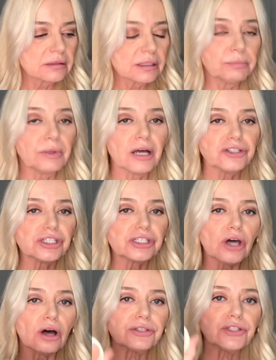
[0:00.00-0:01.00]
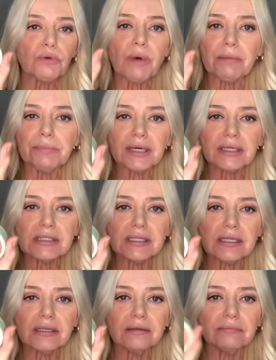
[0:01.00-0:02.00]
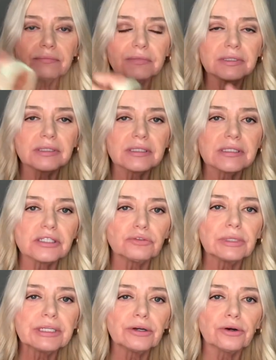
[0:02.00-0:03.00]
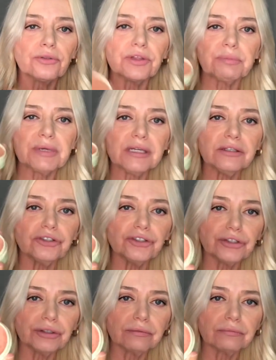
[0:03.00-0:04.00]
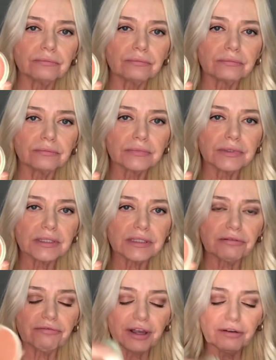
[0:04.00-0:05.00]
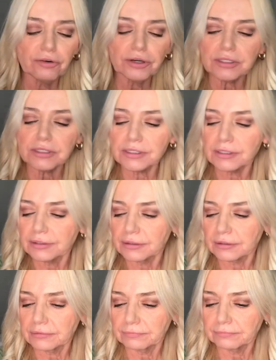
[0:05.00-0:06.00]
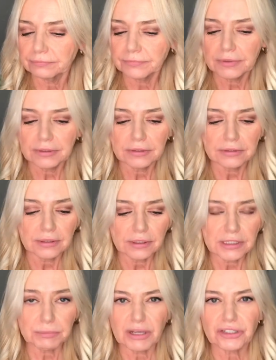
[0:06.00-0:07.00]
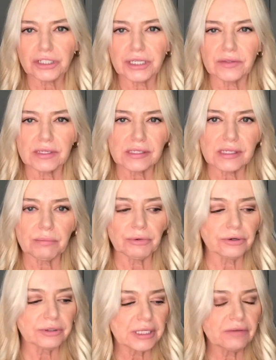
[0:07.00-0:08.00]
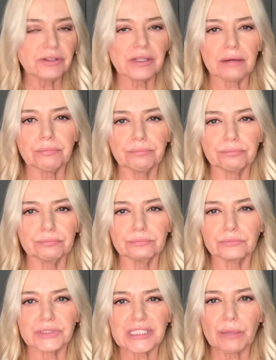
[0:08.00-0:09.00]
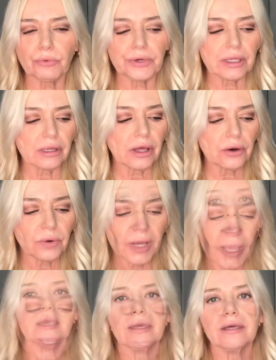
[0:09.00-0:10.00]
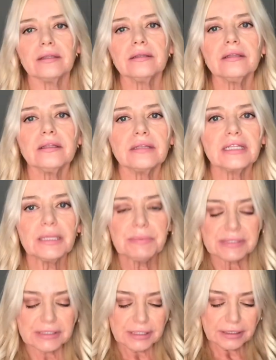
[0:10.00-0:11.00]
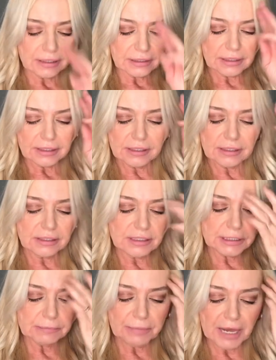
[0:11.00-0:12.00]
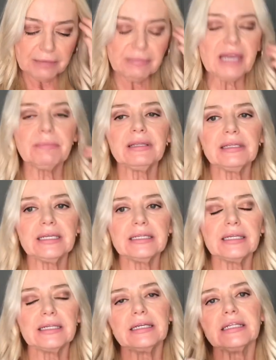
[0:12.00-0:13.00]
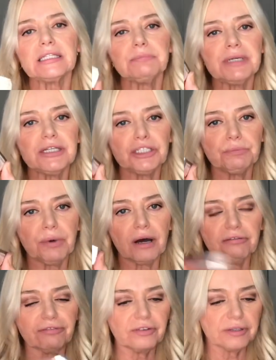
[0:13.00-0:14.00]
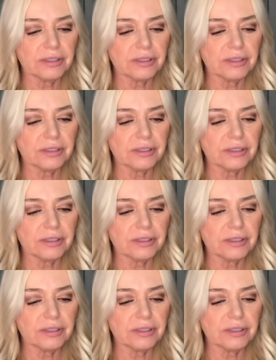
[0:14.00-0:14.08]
The blush is also by Pixie. It's this really earthy peach. It's a favorite, especially in the summer. Gives you that summery glow. And the lipstick is by Maybelline, and it is Peach Buff,